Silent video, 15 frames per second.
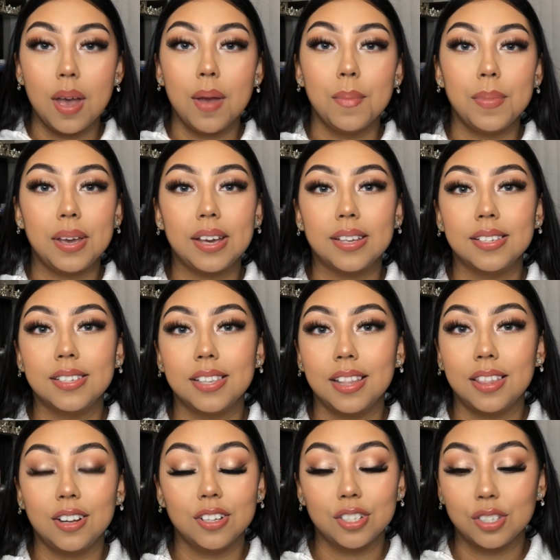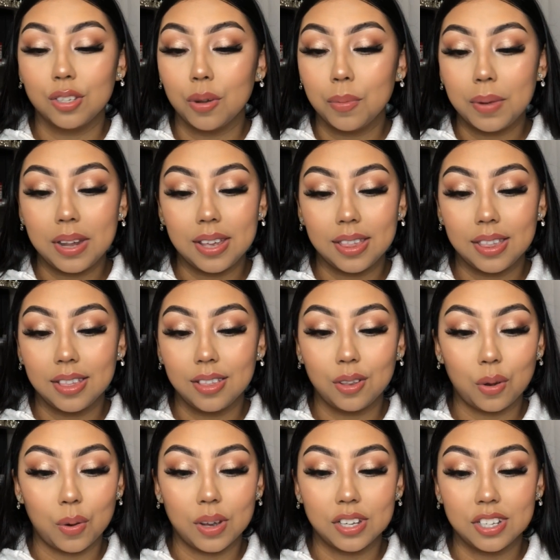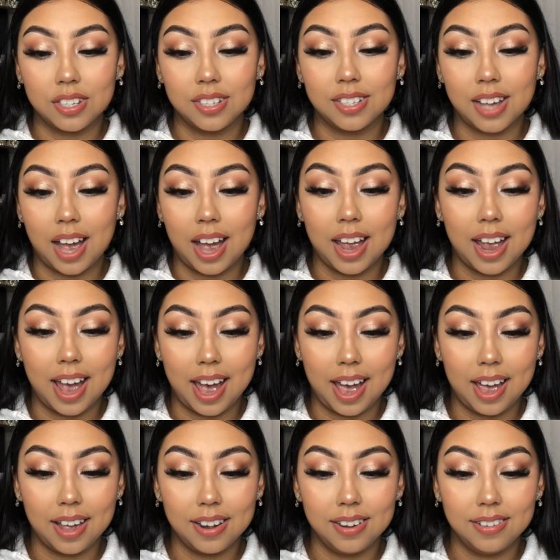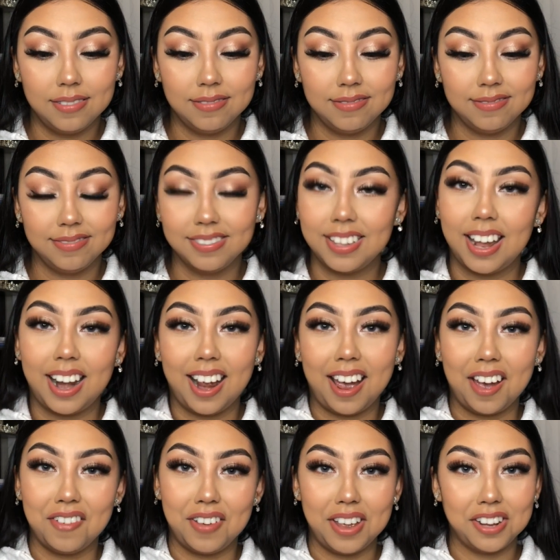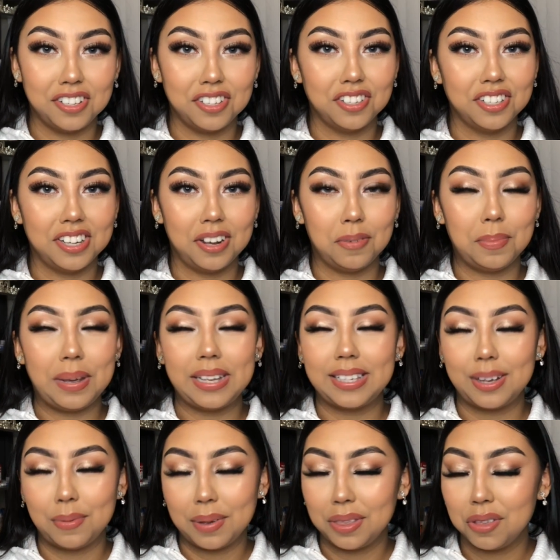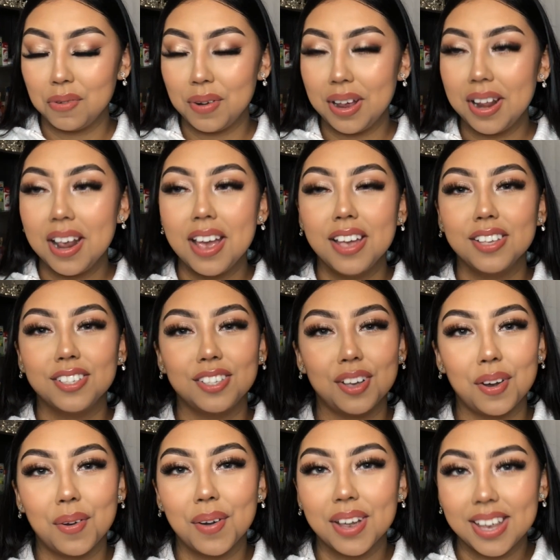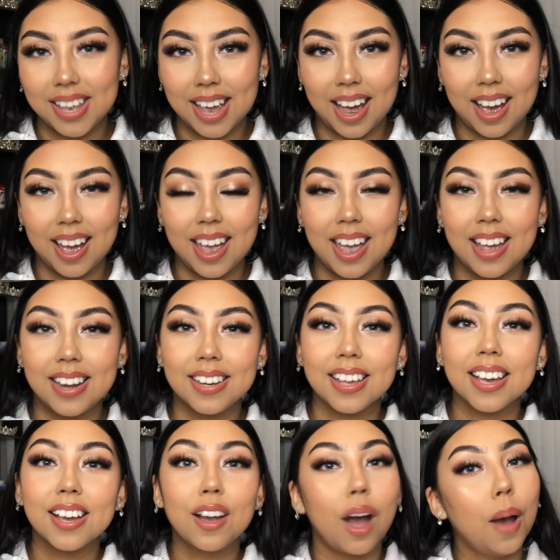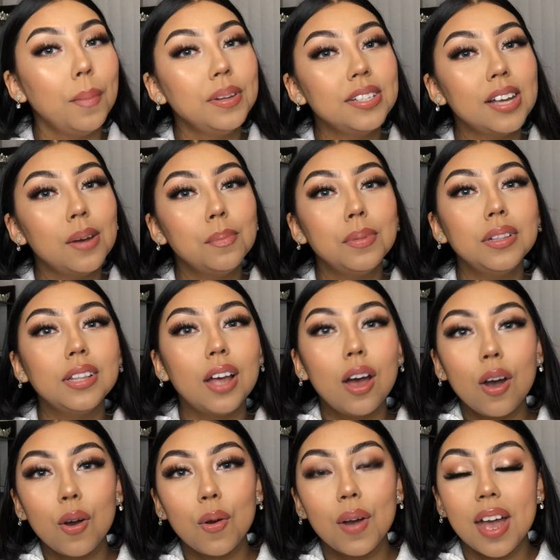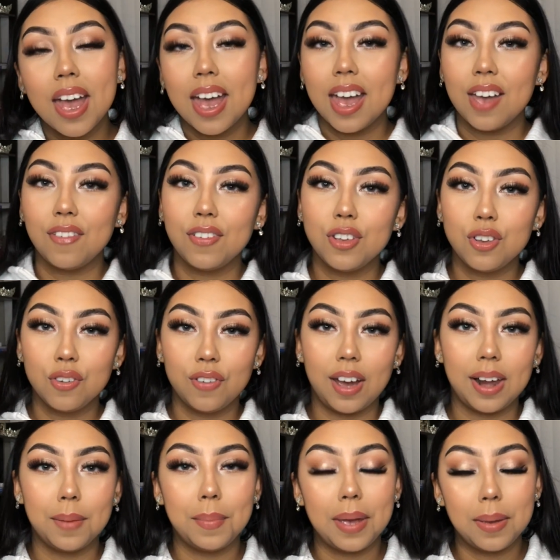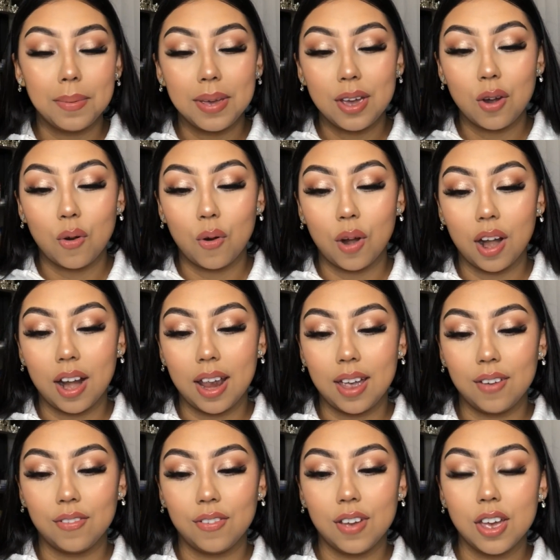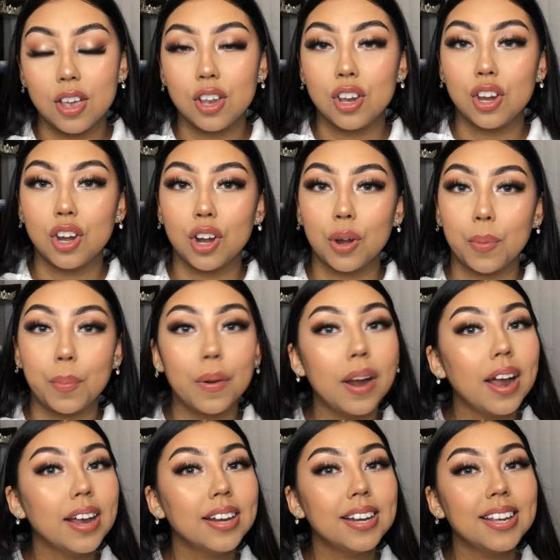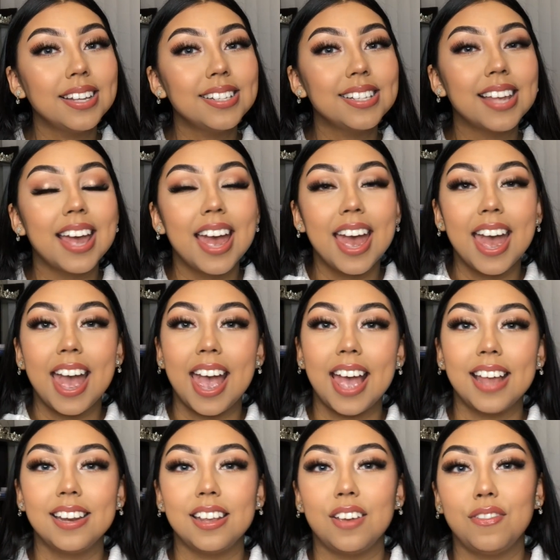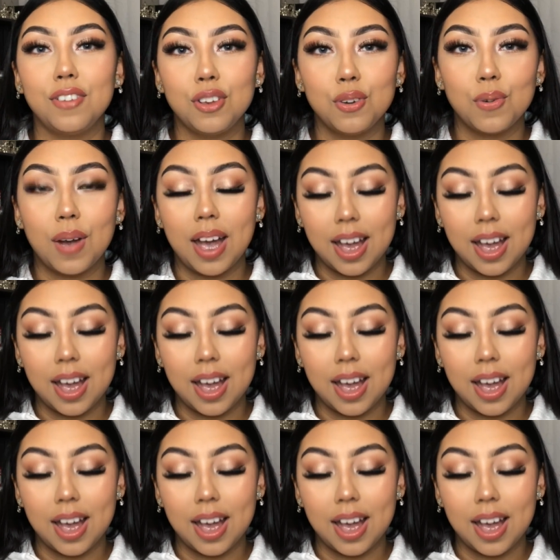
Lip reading: because there's so many questions I had that I have answers now because I went through it. So yeah, and comment down below if you've had a baby or if you're pregnant, and if you